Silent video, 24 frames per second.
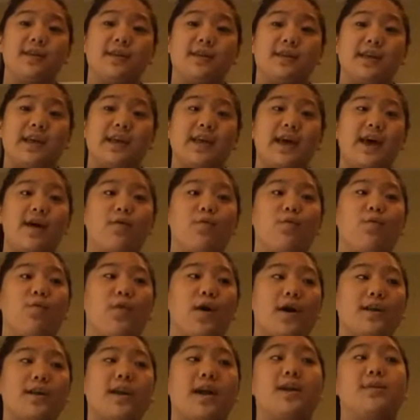to say that
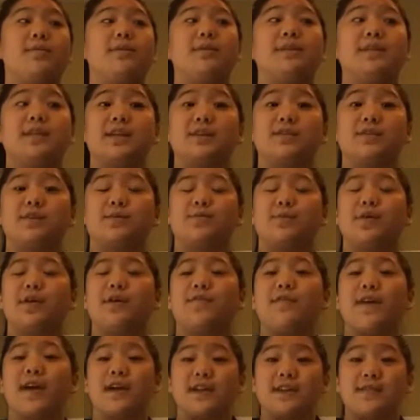one nanomaterial is more
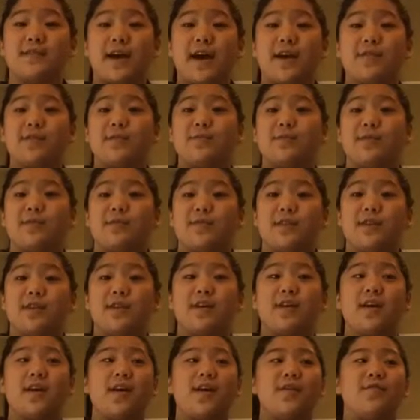effective at removing
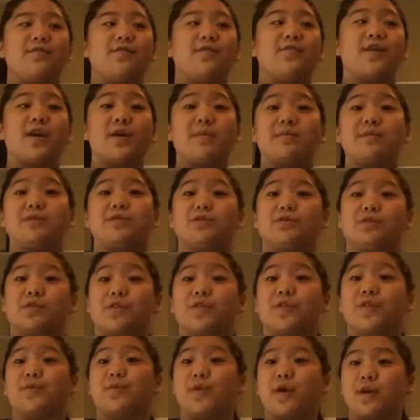the pharmaceutical
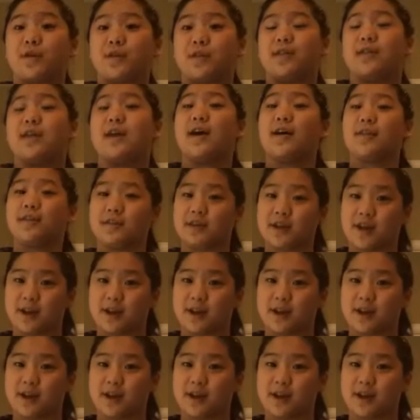from water than the other